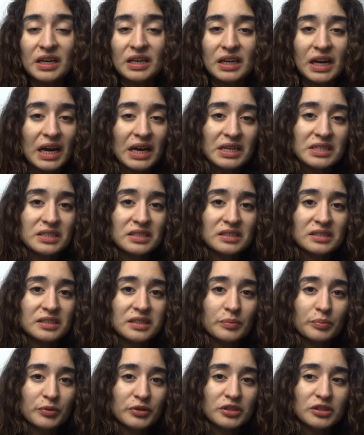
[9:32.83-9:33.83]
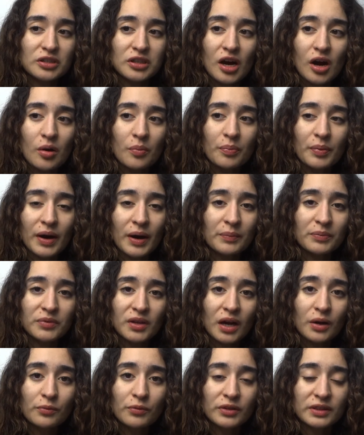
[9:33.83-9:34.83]
guys, it's a slippery slope. I'm
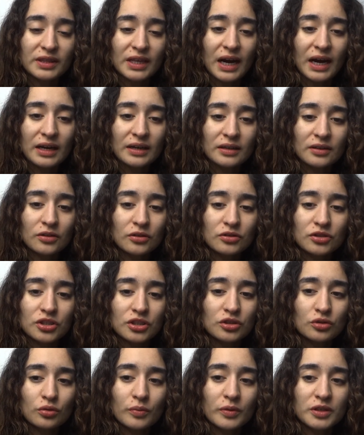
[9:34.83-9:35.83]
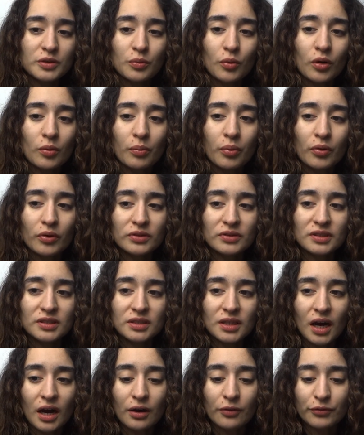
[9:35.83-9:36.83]
done with that. There's just so much more important
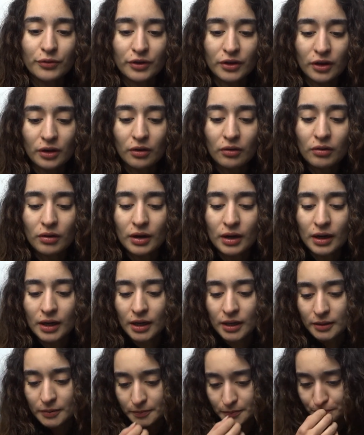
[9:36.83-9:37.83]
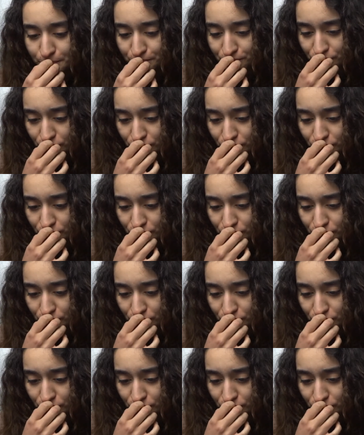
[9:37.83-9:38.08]
stuff, you know? I